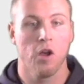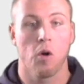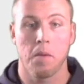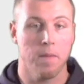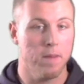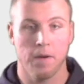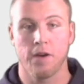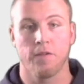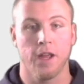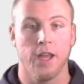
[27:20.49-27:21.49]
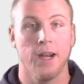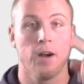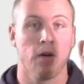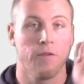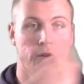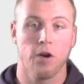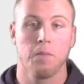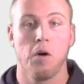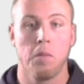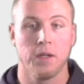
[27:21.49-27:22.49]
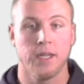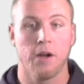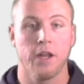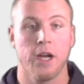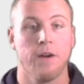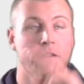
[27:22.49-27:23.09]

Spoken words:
Or maybe the button right here, or if you're on mobile, it's down here,